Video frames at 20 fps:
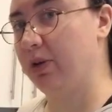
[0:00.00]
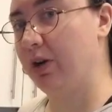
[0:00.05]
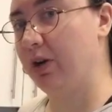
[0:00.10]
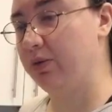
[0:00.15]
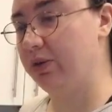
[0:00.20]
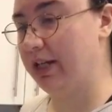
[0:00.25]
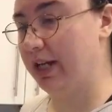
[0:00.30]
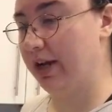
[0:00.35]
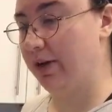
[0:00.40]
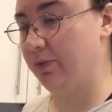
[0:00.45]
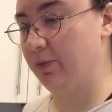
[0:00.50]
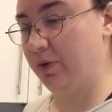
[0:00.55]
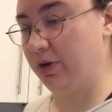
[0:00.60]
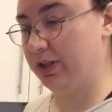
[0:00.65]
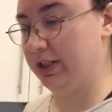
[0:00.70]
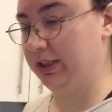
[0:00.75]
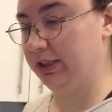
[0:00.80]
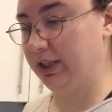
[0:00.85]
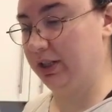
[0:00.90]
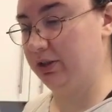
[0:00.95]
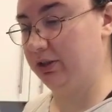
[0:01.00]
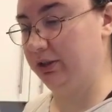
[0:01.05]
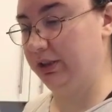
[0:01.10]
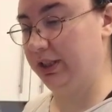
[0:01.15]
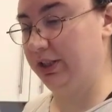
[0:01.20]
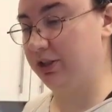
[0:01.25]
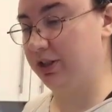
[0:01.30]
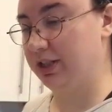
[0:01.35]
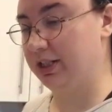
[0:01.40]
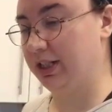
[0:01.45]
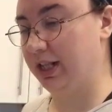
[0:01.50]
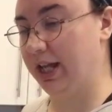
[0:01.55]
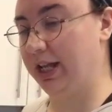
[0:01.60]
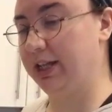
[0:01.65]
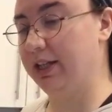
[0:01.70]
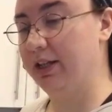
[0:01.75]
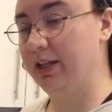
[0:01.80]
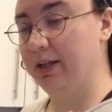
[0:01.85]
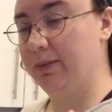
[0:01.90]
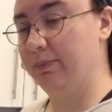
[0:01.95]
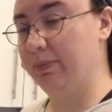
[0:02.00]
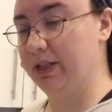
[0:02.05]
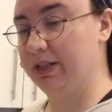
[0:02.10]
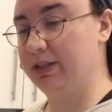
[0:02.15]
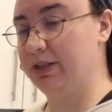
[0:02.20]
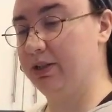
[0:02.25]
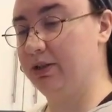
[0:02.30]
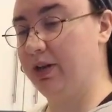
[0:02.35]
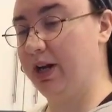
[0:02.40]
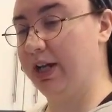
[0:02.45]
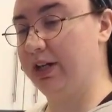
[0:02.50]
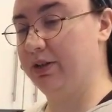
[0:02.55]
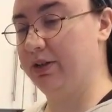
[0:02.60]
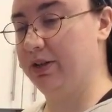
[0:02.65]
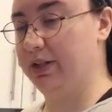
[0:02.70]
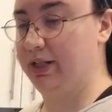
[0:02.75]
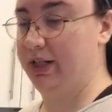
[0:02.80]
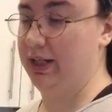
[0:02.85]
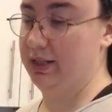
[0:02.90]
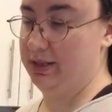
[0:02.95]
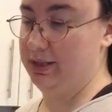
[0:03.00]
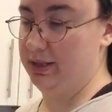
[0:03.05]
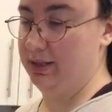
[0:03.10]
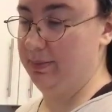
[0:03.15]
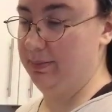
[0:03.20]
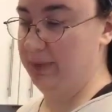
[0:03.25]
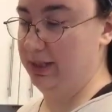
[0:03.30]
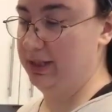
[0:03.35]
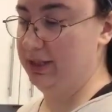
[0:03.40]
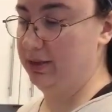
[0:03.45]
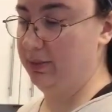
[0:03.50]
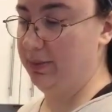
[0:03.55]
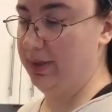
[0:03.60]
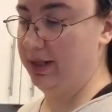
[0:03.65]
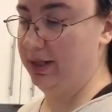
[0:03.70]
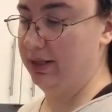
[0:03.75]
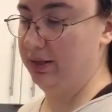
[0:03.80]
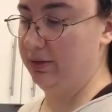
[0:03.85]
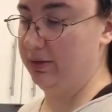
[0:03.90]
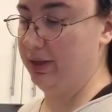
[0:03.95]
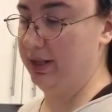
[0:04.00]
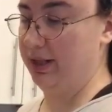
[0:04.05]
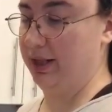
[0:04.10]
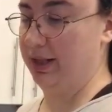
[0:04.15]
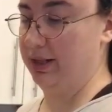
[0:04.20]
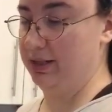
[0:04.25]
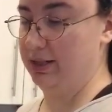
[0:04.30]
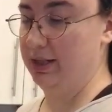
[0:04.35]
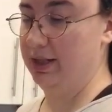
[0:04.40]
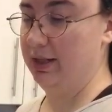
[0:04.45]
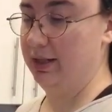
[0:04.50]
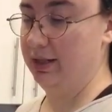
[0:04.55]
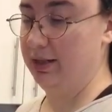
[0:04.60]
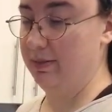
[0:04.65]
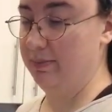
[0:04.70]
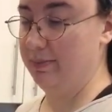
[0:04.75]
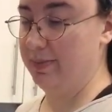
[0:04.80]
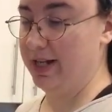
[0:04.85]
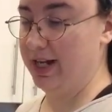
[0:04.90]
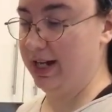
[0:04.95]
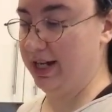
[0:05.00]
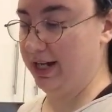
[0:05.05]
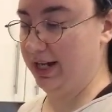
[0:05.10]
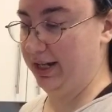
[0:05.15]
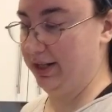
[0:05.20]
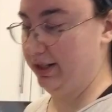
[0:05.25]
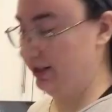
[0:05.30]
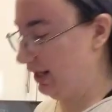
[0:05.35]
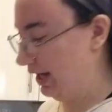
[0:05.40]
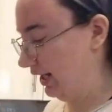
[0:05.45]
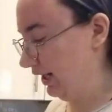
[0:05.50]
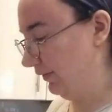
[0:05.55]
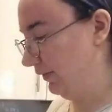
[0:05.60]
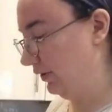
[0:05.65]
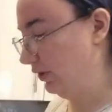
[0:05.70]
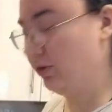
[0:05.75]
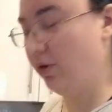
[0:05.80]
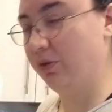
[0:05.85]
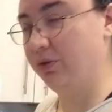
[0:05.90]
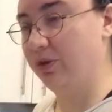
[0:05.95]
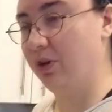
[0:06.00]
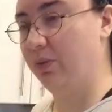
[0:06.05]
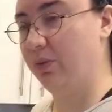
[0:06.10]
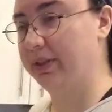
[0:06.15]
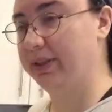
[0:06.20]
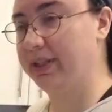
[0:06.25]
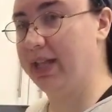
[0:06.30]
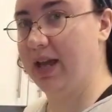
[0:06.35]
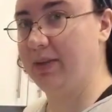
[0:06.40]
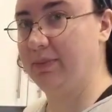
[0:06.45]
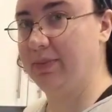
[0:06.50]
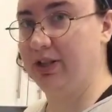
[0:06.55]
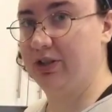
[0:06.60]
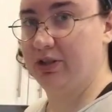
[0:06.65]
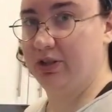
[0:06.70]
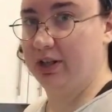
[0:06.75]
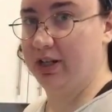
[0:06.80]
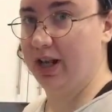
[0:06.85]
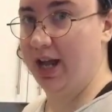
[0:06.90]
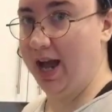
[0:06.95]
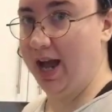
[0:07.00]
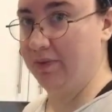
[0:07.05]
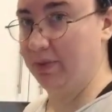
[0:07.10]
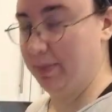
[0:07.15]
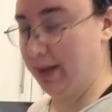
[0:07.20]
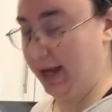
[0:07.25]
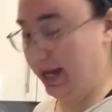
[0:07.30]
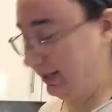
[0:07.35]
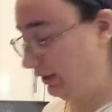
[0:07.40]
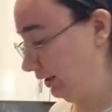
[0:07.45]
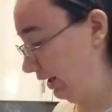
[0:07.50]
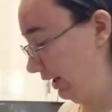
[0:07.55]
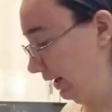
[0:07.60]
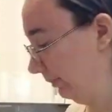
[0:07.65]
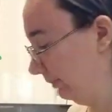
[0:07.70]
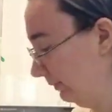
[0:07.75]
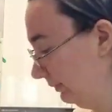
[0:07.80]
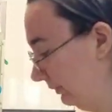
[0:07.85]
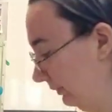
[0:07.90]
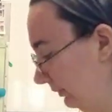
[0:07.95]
wrote down where it's literally just like, mix the dry ingredients, mix the wet ingredients, combine. And if you don't know what that means, you're gonna have a bad time.